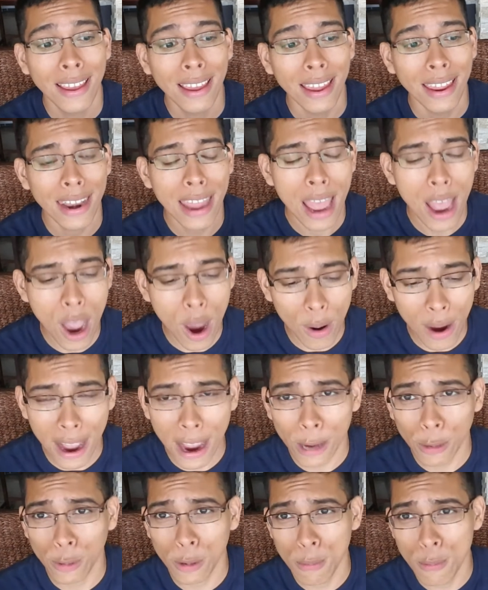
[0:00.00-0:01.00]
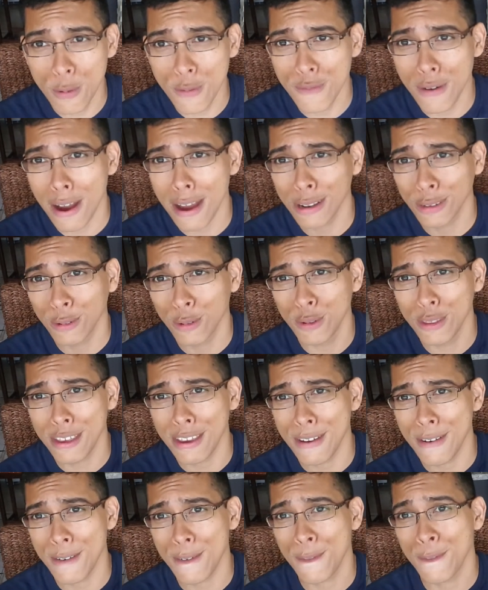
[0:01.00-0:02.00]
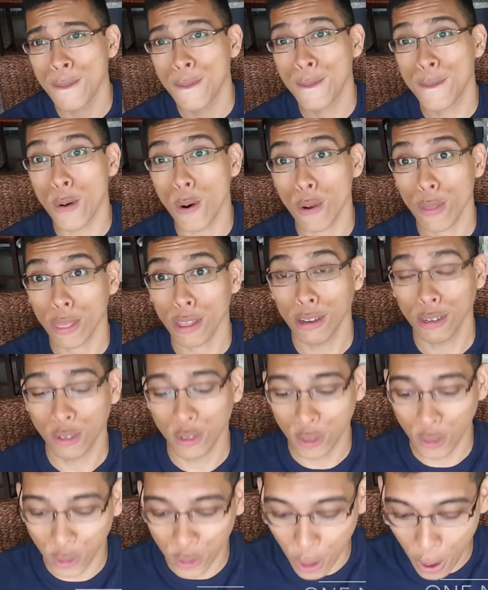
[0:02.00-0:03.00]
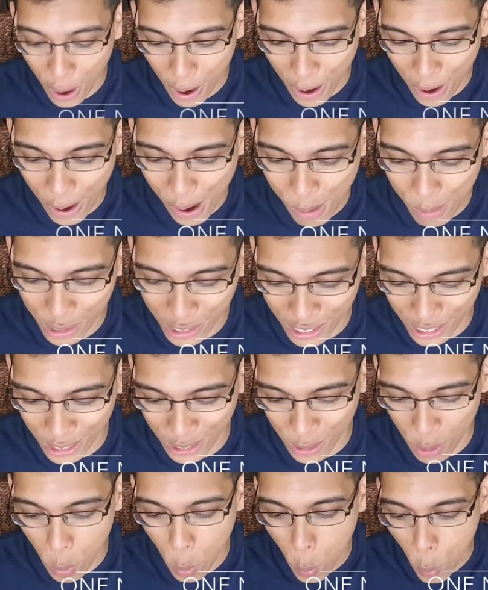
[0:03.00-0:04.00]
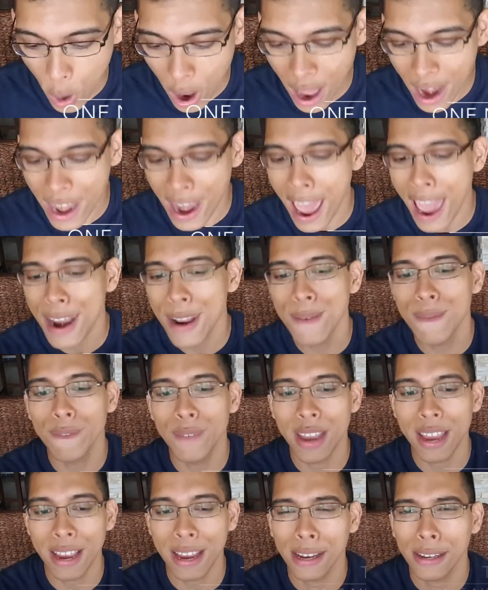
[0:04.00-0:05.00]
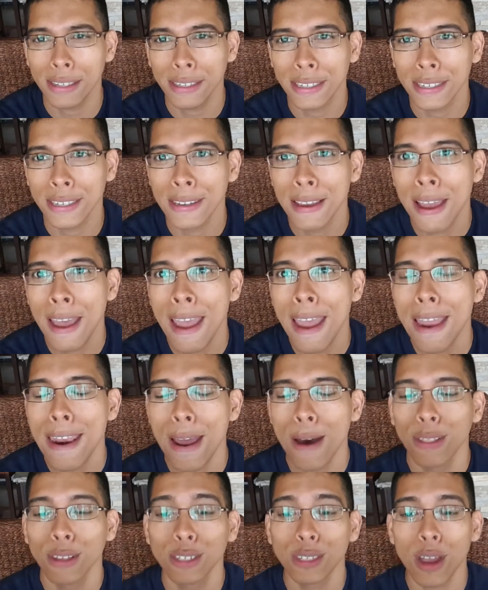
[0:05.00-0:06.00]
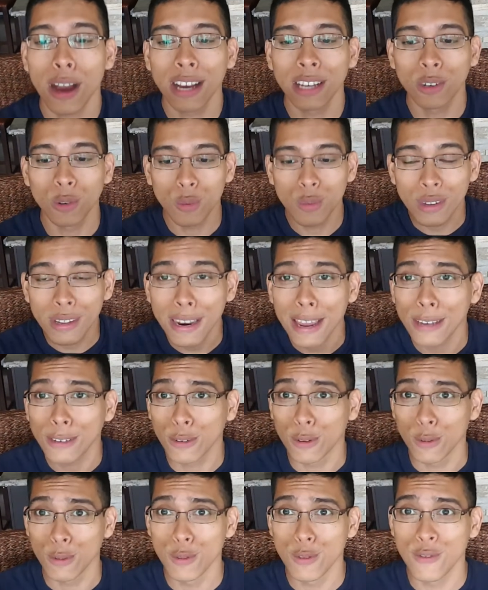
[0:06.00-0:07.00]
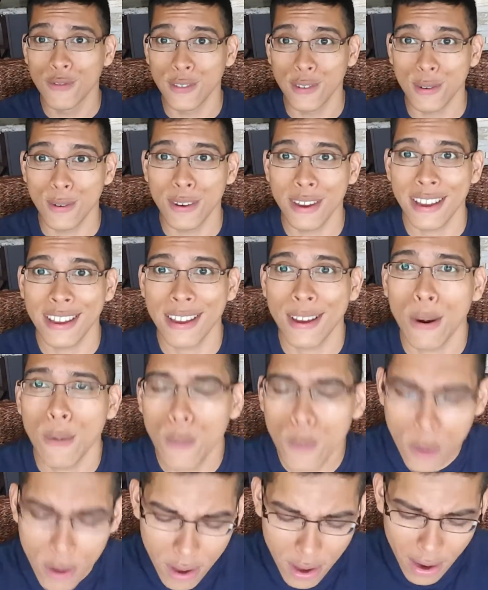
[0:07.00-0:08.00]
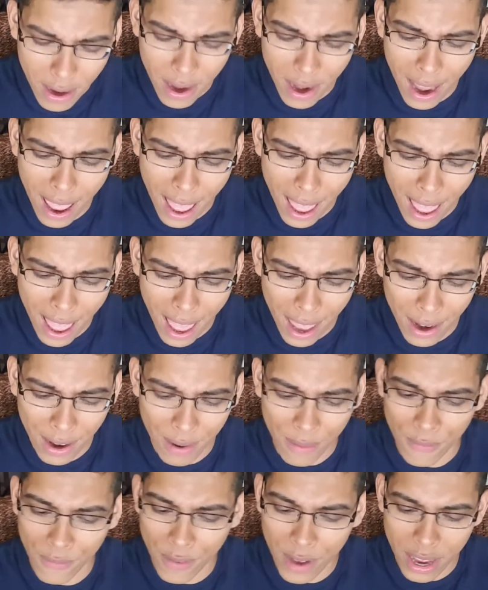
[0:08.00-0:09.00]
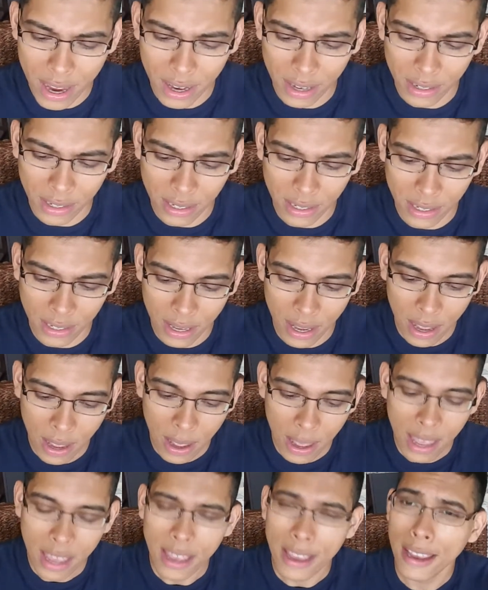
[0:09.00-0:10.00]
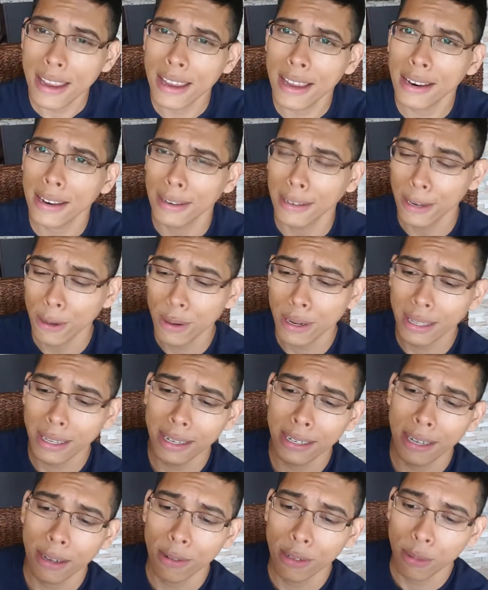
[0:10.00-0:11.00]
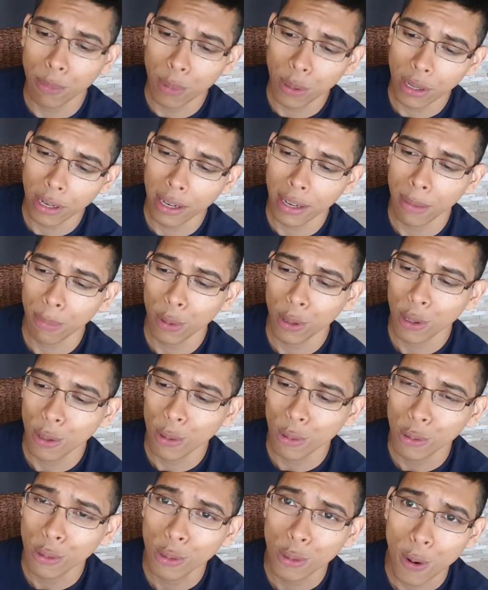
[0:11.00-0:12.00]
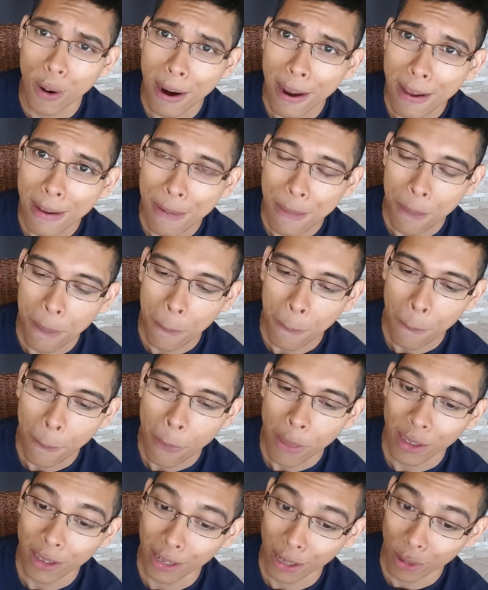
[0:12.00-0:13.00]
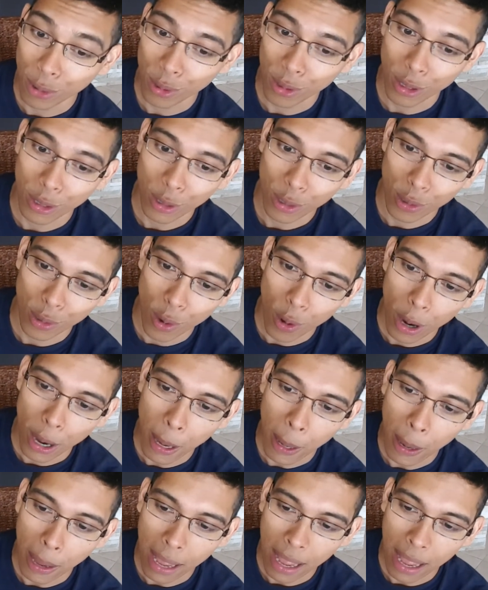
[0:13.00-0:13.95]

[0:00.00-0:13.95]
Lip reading: And now guys, we move on to the fourth song, which is One Night in Vegas. Now this song has a really nice groove to it. One night in Vegas. It lyrically tells a pretty cool story. It's an interesting story.